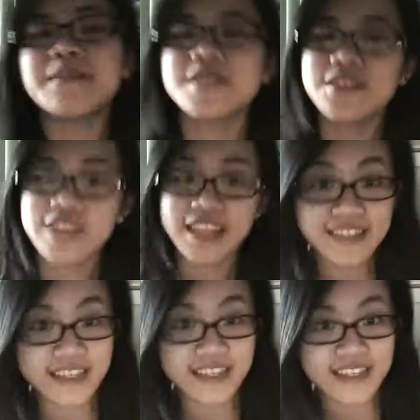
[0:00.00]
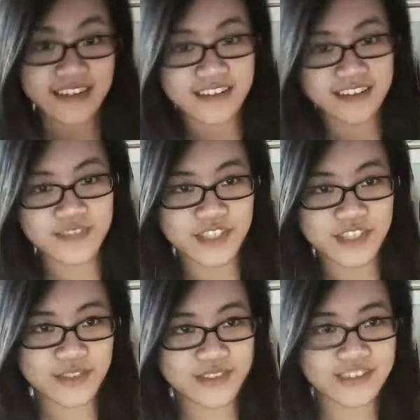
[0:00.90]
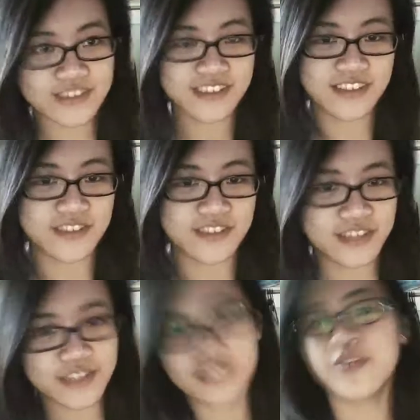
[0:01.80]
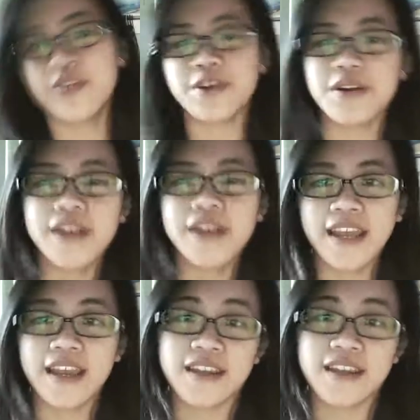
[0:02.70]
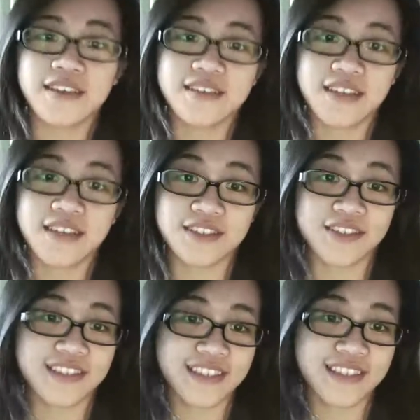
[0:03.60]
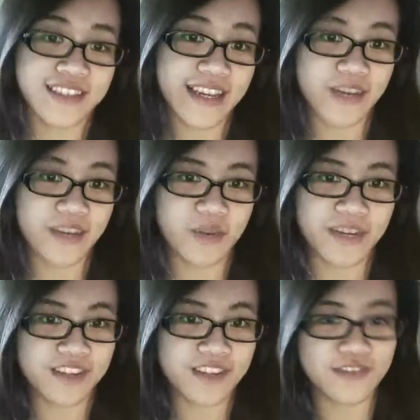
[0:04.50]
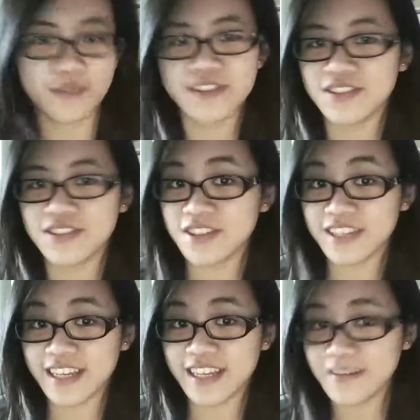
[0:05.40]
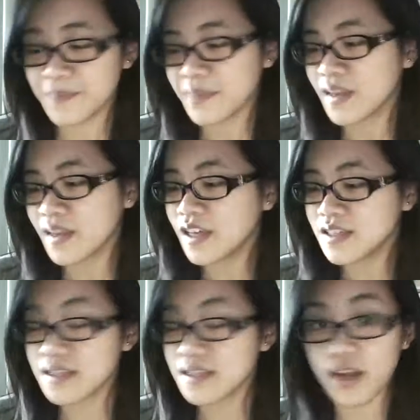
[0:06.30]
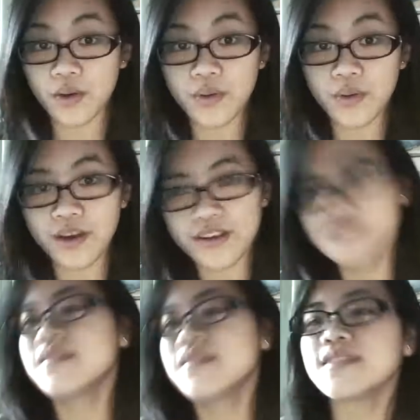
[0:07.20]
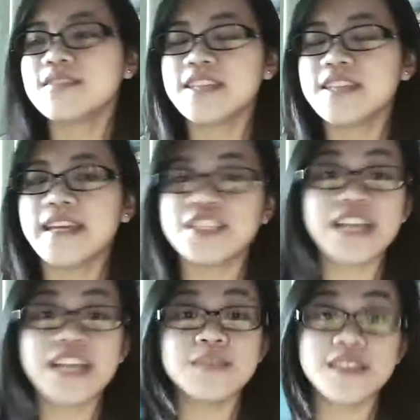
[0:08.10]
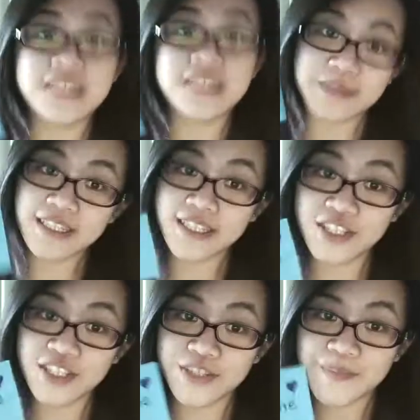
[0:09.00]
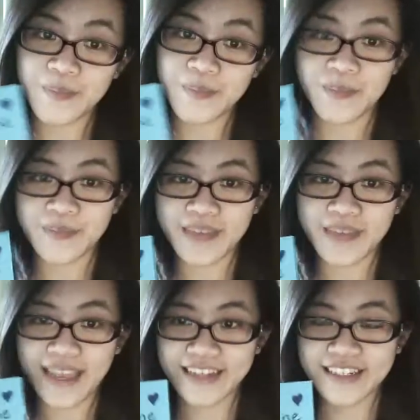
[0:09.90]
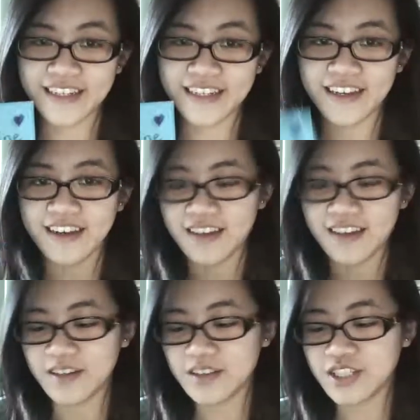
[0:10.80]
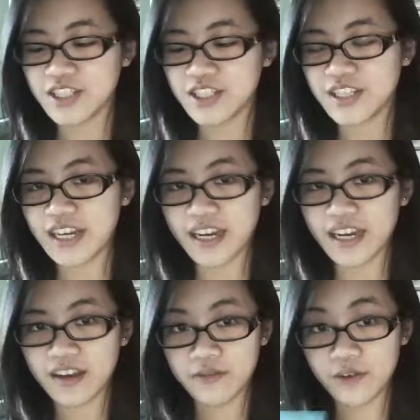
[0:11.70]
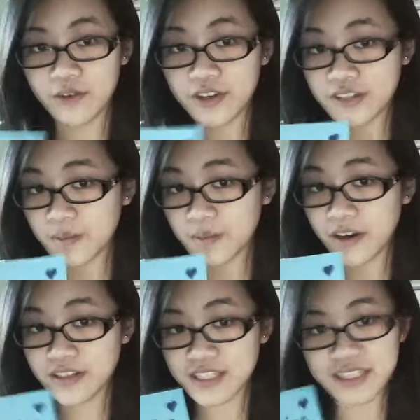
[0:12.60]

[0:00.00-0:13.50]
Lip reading: Yep, so like I said, these videos, don't have any order, and as you can see in day 8 we're back in the family circle again. So today Jasmine is my sister, and she and I are 4 years apart.